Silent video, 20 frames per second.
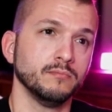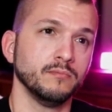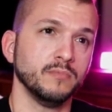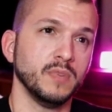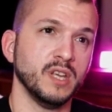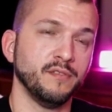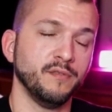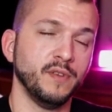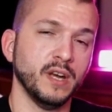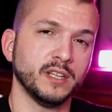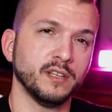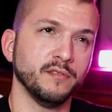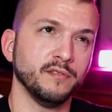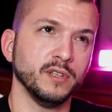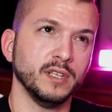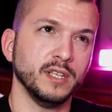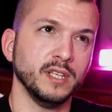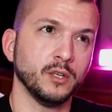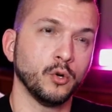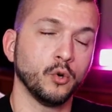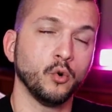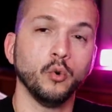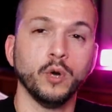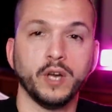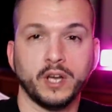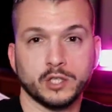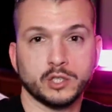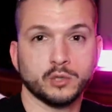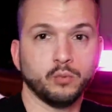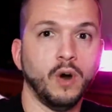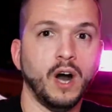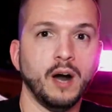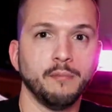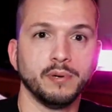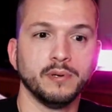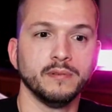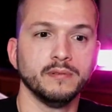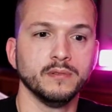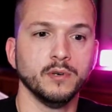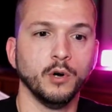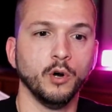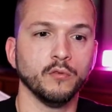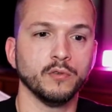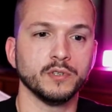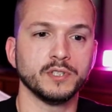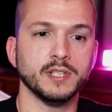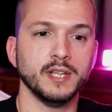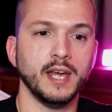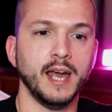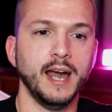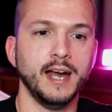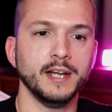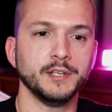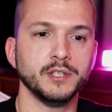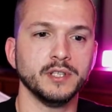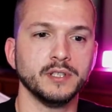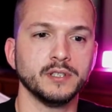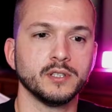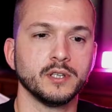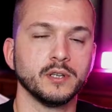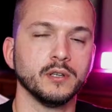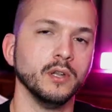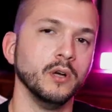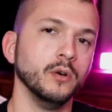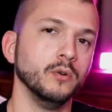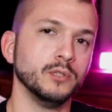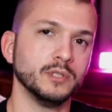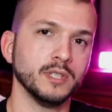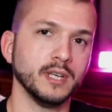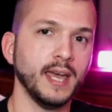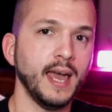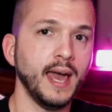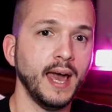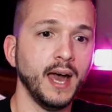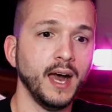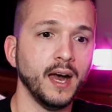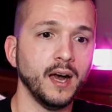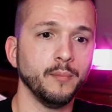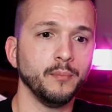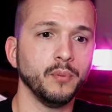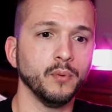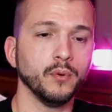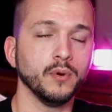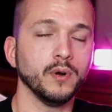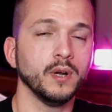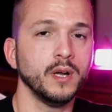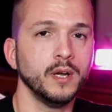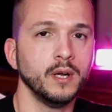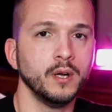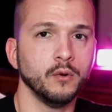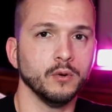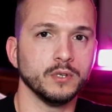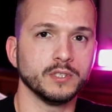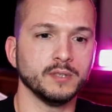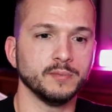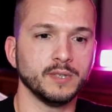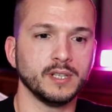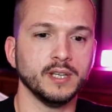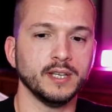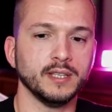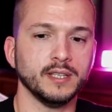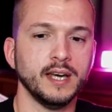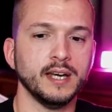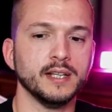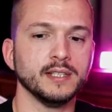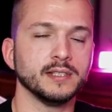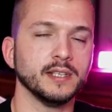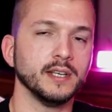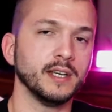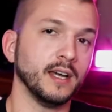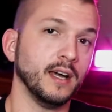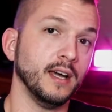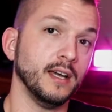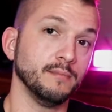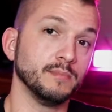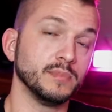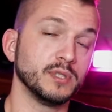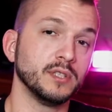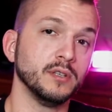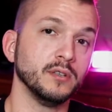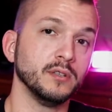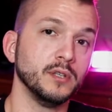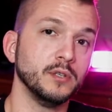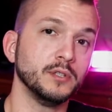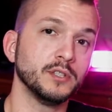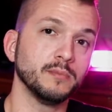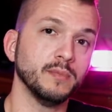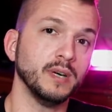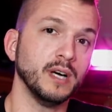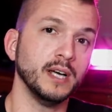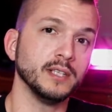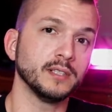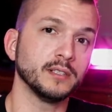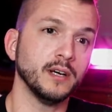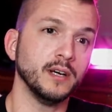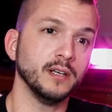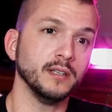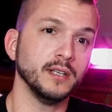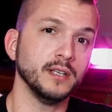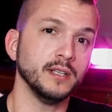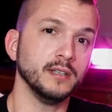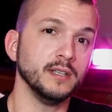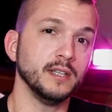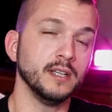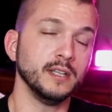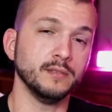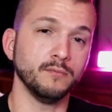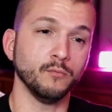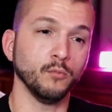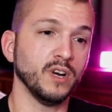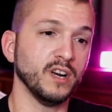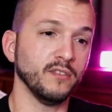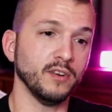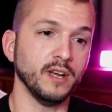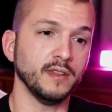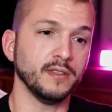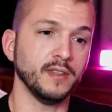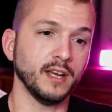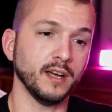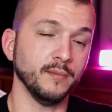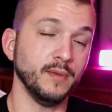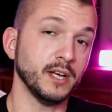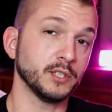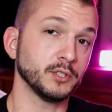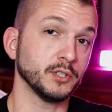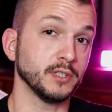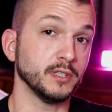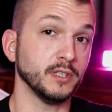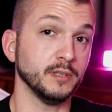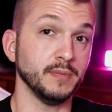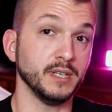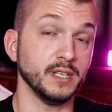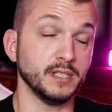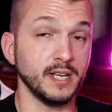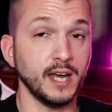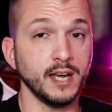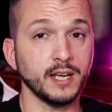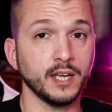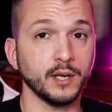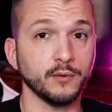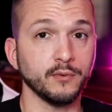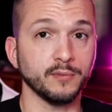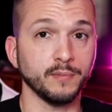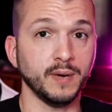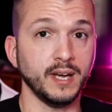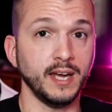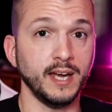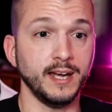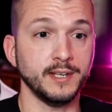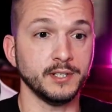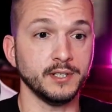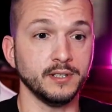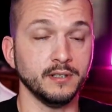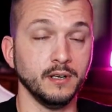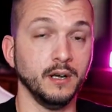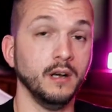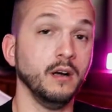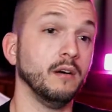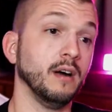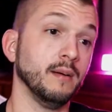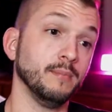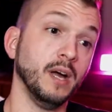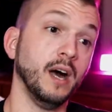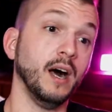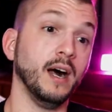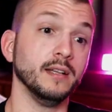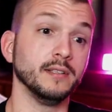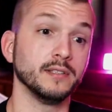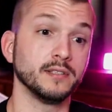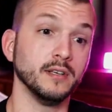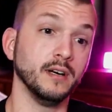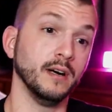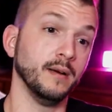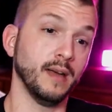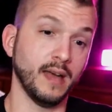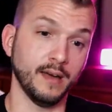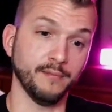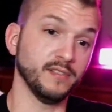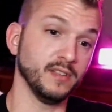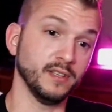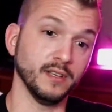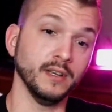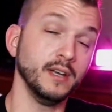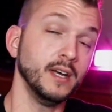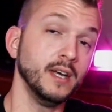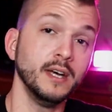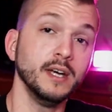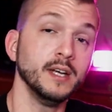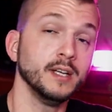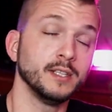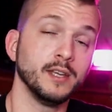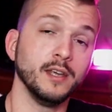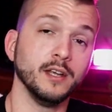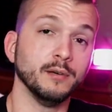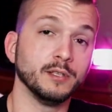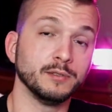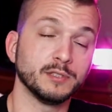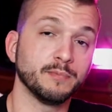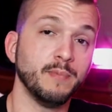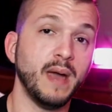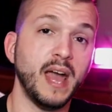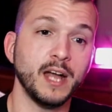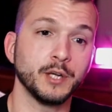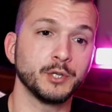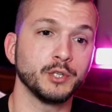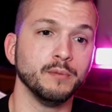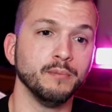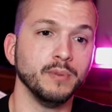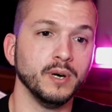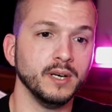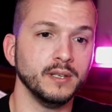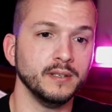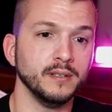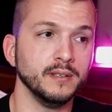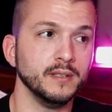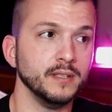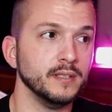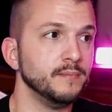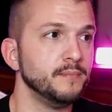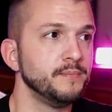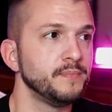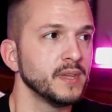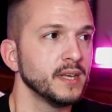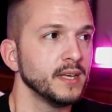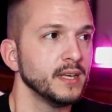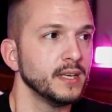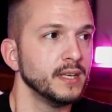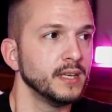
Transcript: effectively quick swap over to the hatchet to close a gap or something like that. It's like I'm still using my ice gauntlet, and then whenever I think I'm actually going to be attacking with my hatchet, oh, I'm not. So I happen to, smash the button, and it